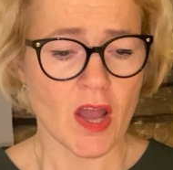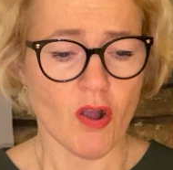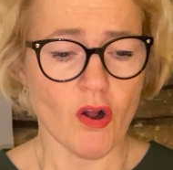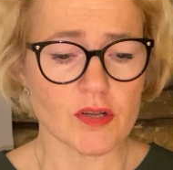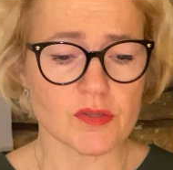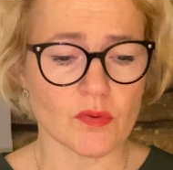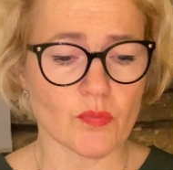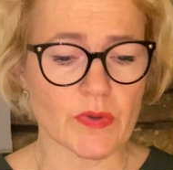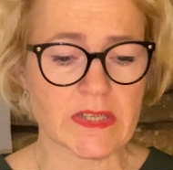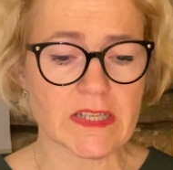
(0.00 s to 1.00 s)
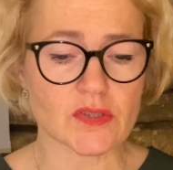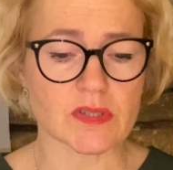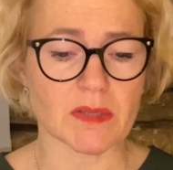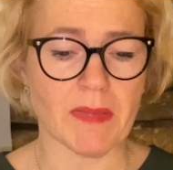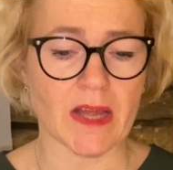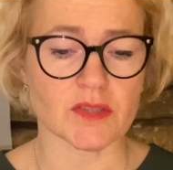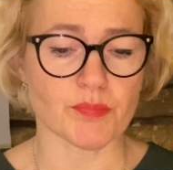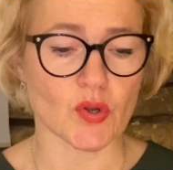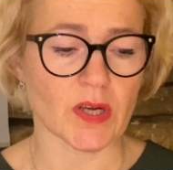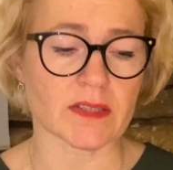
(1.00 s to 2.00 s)
Also, we need to demand
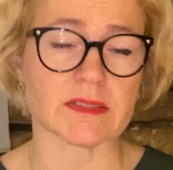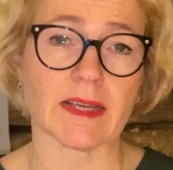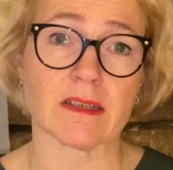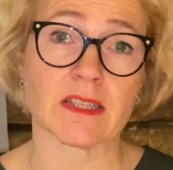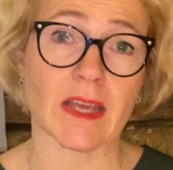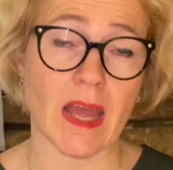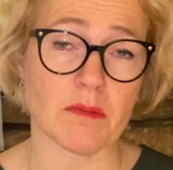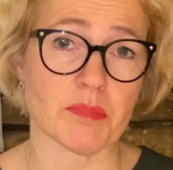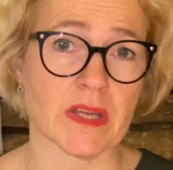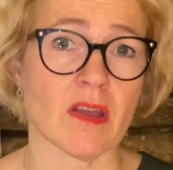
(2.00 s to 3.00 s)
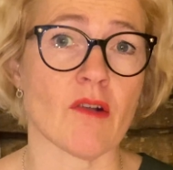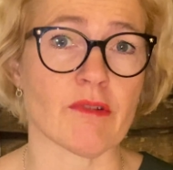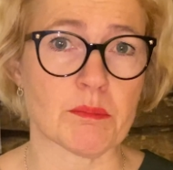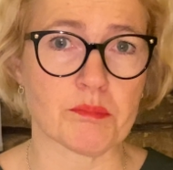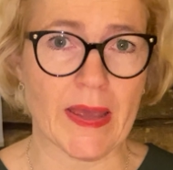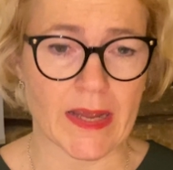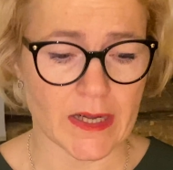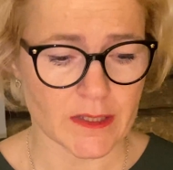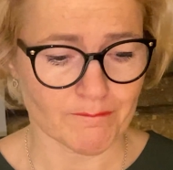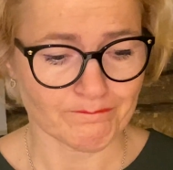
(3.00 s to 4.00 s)
products that can be
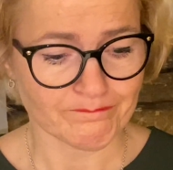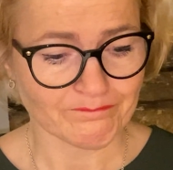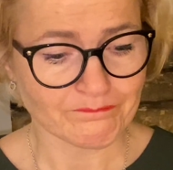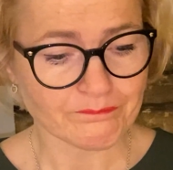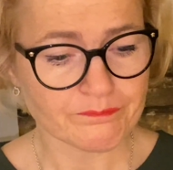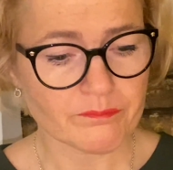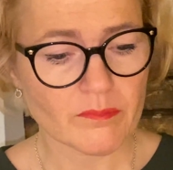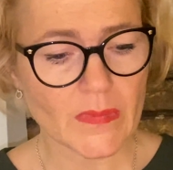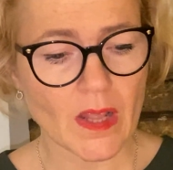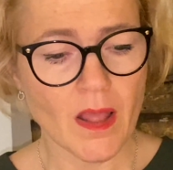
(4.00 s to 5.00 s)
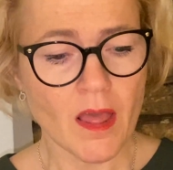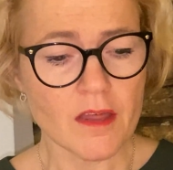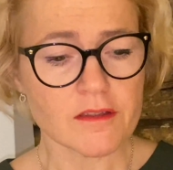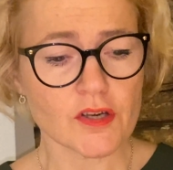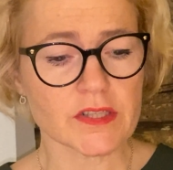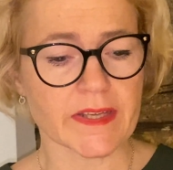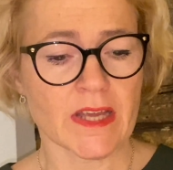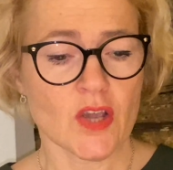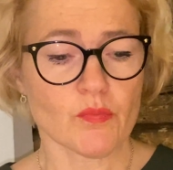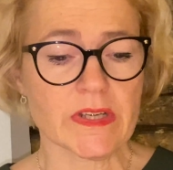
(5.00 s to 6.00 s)
repaired. Thirdly,
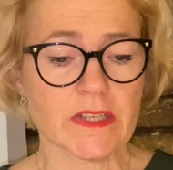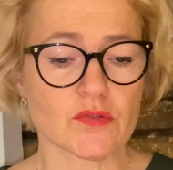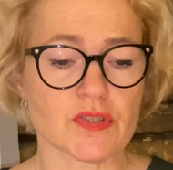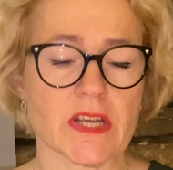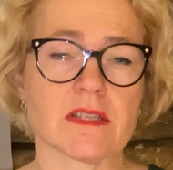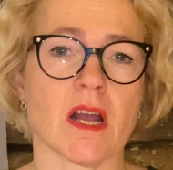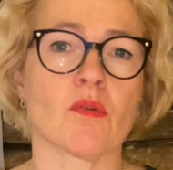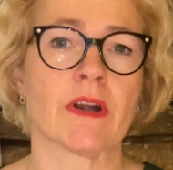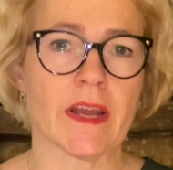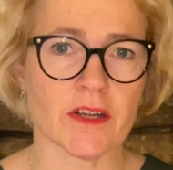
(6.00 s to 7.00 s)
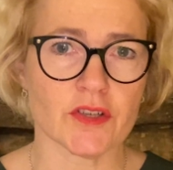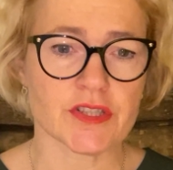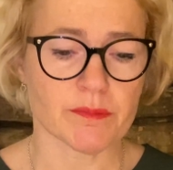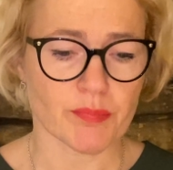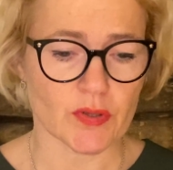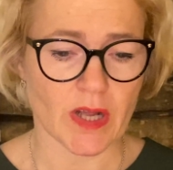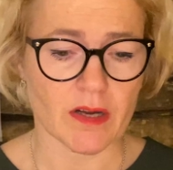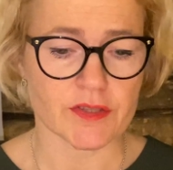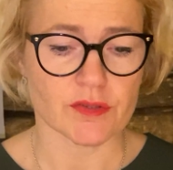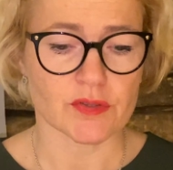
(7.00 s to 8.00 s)
we need to change our energy
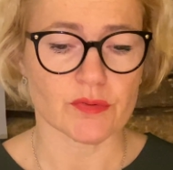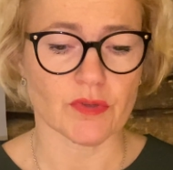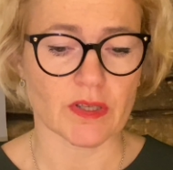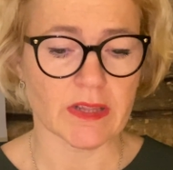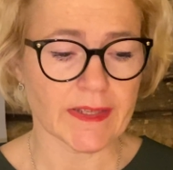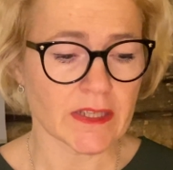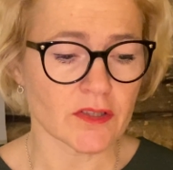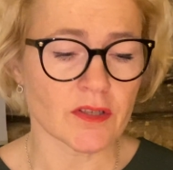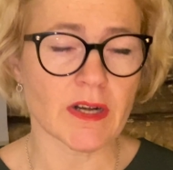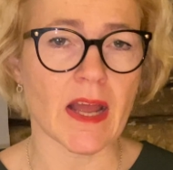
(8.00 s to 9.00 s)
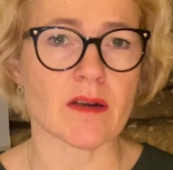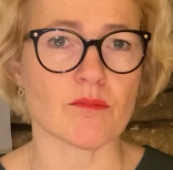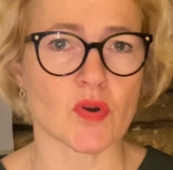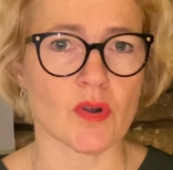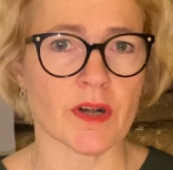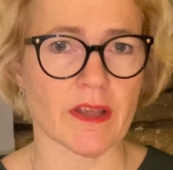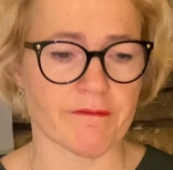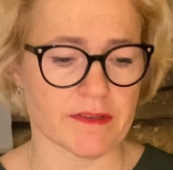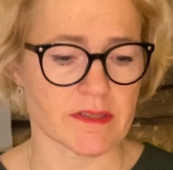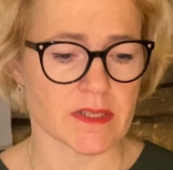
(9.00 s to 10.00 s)
production to the cleaner and more
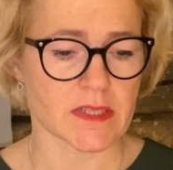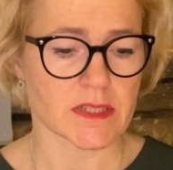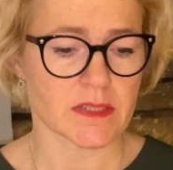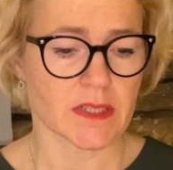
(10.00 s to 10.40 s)
efficient.